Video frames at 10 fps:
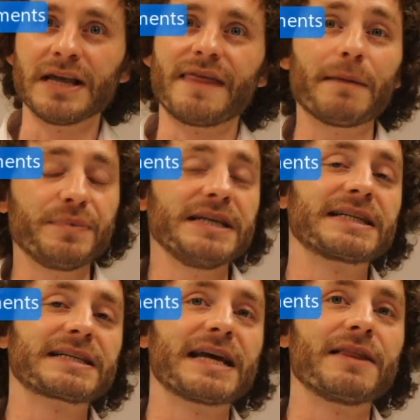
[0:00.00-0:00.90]
That being
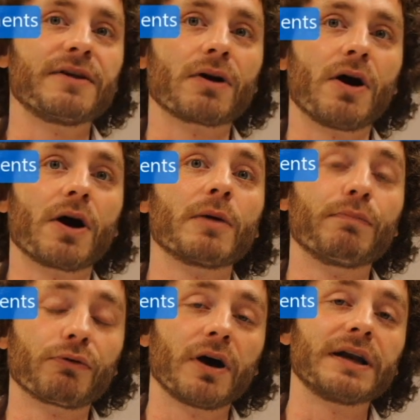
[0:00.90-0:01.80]
said, there are
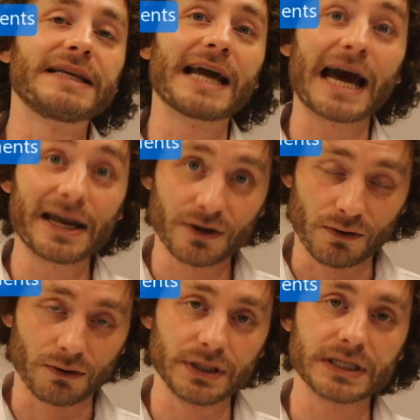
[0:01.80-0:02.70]
broad
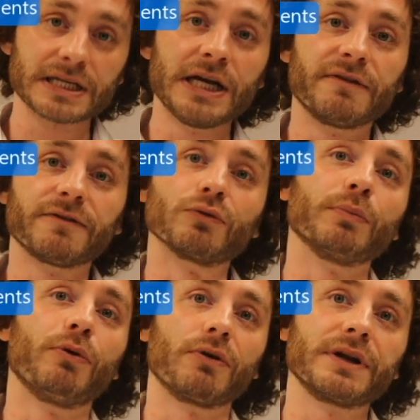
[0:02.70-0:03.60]
categories for
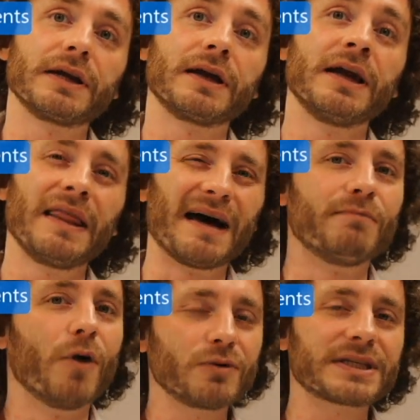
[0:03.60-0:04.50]
reporting that
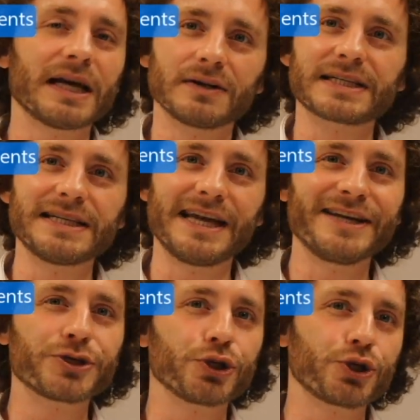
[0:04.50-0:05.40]
most
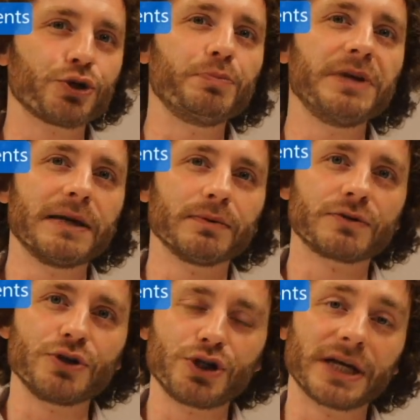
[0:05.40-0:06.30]
LCAs should be able
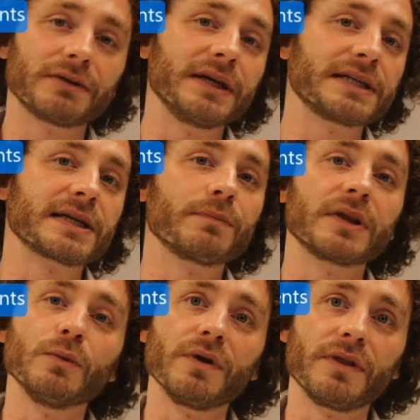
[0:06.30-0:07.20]
to generate
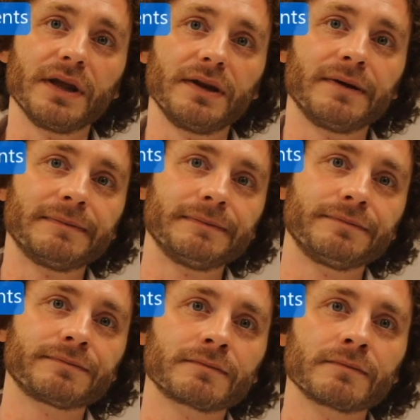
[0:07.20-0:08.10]
something within.
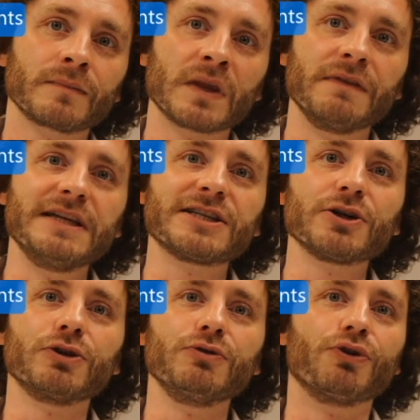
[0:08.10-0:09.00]
These
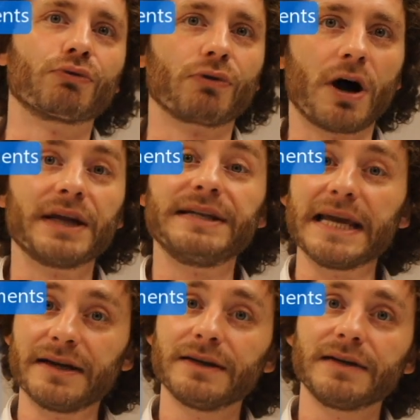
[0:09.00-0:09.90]
include the raw
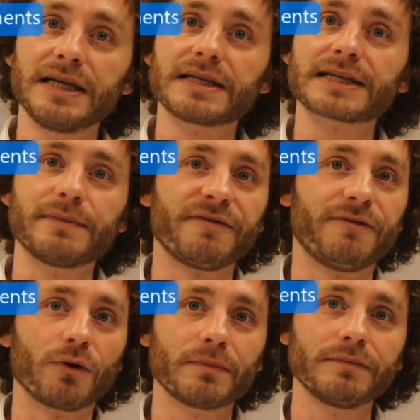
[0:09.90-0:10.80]
data in some
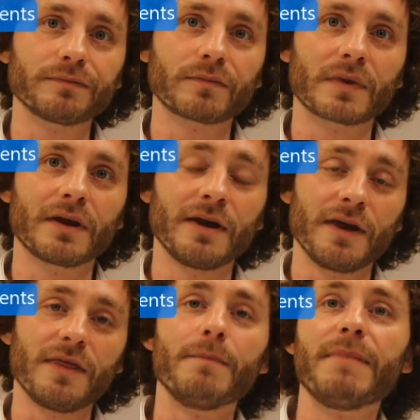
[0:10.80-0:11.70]
form, the